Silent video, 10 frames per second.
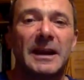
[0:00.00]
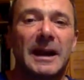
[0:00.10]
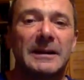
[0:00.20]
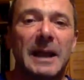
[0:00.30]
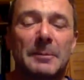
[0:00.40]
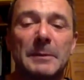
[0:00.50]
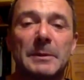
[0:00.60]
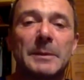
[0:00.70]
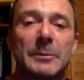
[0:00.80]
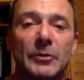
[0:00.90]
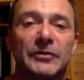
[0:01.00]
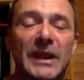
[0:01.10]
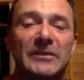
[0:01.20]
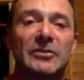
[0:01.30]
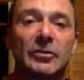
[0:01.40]
and get people a bit more
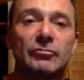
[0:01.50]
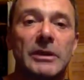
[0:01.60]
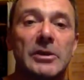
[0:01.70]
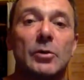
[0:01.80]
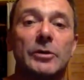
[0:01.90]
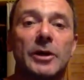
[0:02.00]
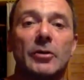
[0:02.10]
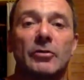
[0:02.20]
centered and real, you know,